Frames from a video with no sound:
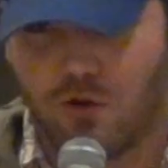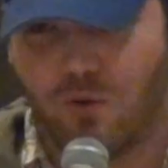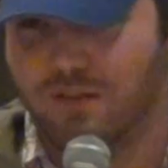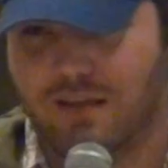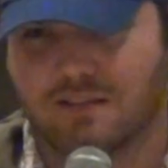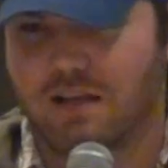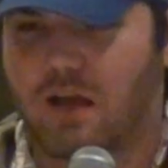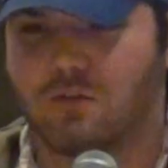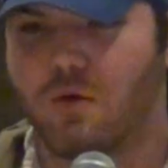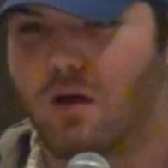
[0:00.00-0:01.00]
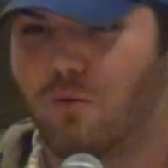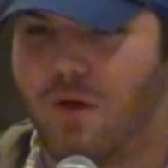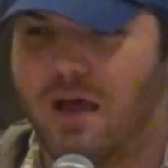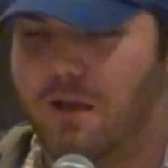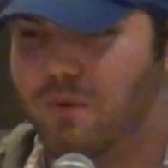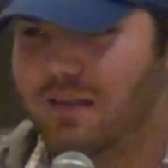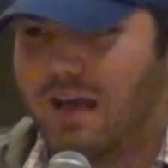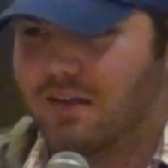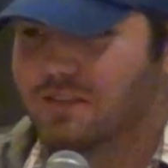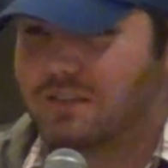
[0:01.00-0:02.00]
going the exact wrong way, but
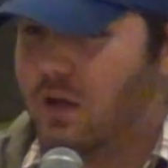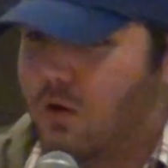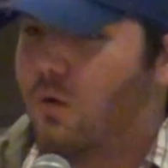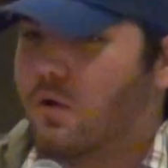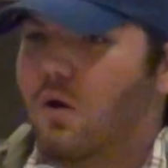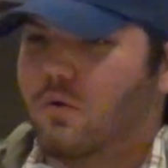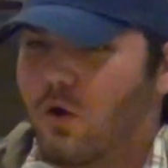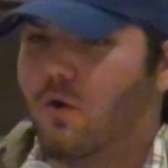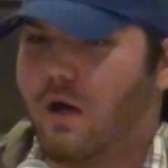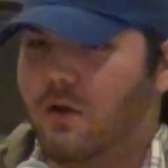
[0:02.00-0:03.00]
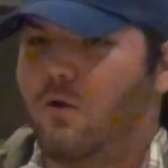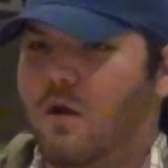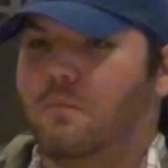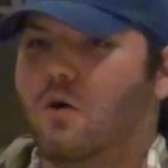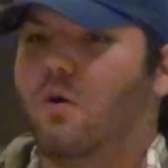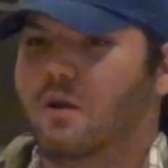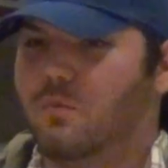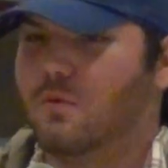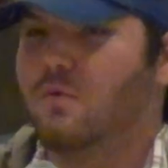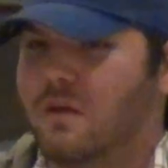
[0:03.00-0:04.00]
yet he'll say, no, I know where I'm
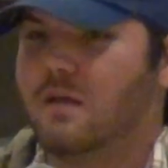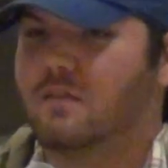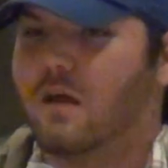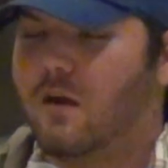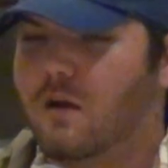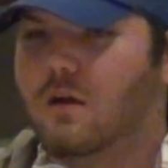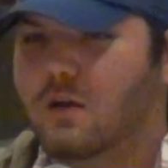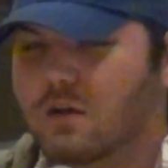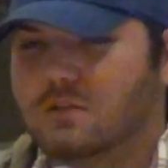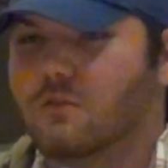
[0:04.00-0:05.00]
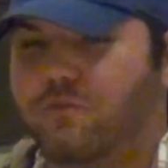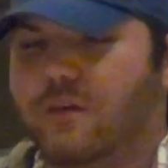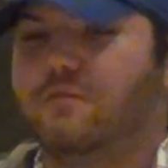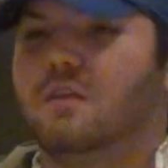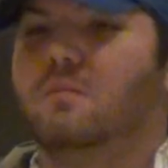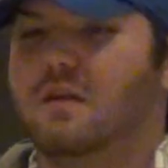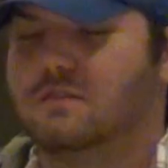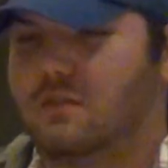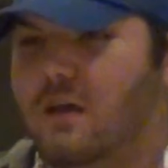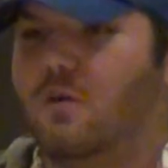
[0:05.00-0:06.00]
going, we'll get there. So 15
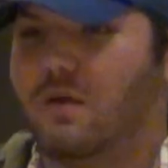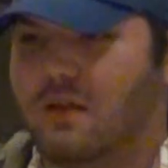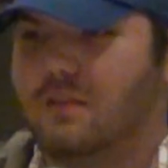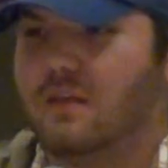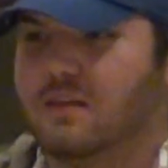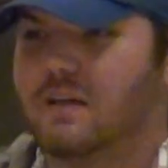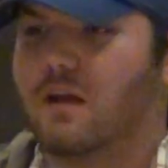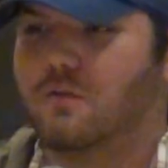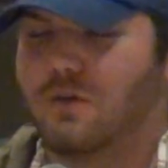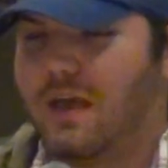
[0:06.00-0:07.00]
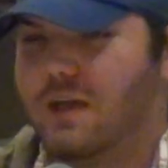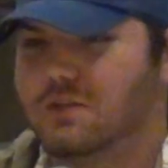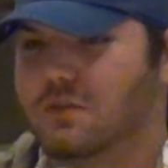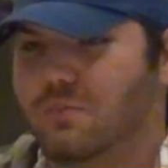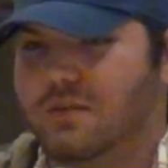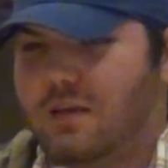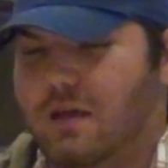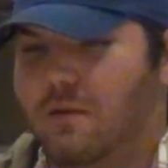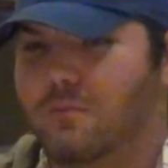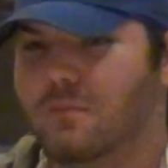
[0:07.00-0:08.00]
minutes later, we get to the exact location, but to
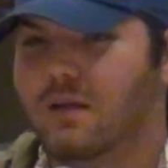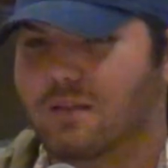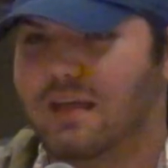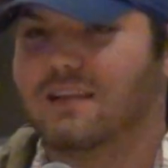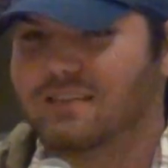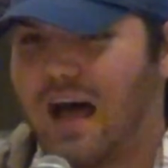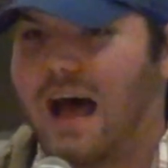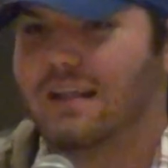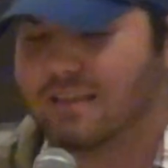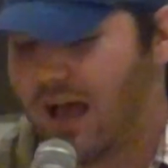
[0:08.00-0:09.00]
him, that's on